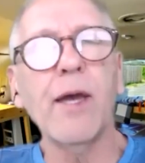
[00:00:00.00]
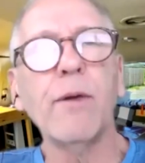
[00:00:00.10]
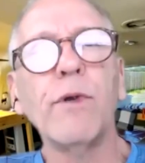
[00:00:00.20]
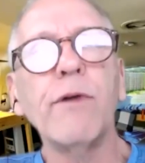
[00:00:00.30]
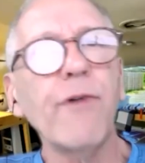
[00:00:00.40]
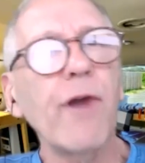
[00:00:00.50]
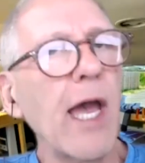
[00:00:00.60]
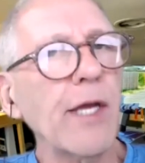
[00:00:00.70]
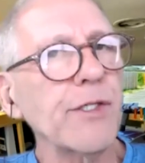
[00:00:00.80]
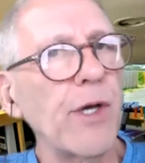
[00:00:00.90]
Roof
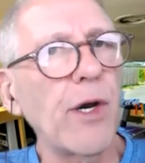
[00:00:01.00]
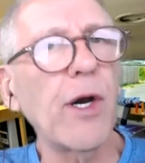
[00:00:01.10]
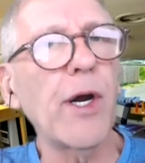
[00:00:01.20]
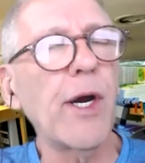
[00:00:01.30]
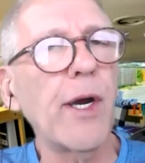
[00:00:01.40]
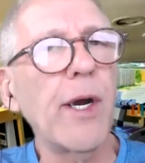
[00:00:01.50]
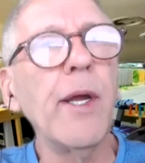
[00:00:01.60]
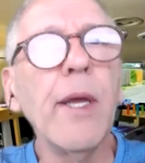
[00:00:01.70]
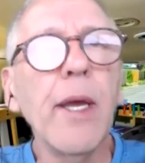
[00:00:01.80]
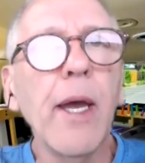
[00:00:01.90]
racks are
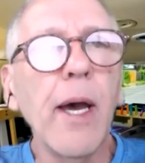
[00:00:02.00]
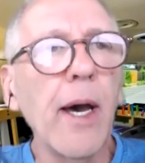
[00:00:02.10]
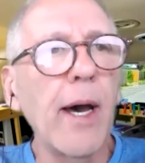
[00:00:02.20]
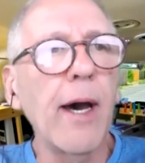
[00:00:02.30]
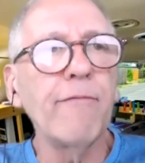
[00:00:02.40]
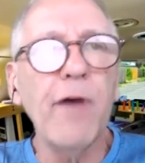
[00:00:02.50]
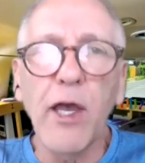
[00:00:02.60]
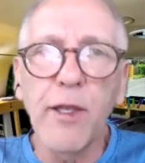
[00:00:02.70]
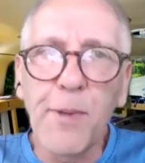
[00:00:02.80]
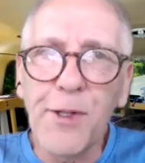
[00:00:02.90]

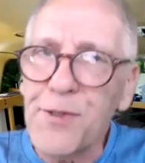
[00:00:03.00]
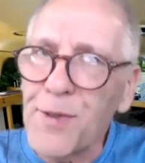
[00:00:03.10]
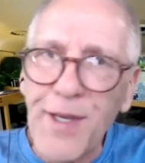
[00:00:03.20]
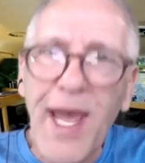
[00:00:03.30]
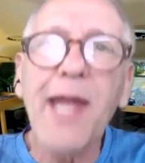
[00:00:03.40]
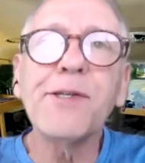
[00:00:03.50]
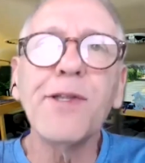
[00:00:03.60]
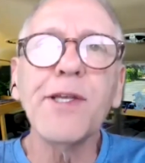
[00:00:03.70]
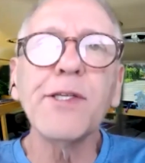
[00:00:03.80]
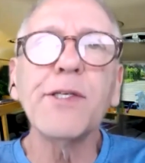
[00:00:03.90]
valuable to attach
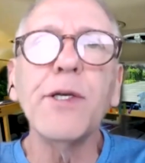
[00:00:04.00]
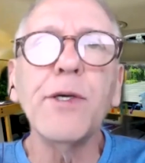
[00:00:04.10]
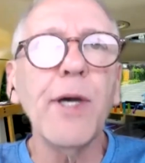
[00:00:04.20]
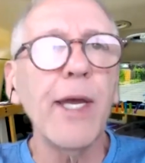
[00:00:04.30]
things to,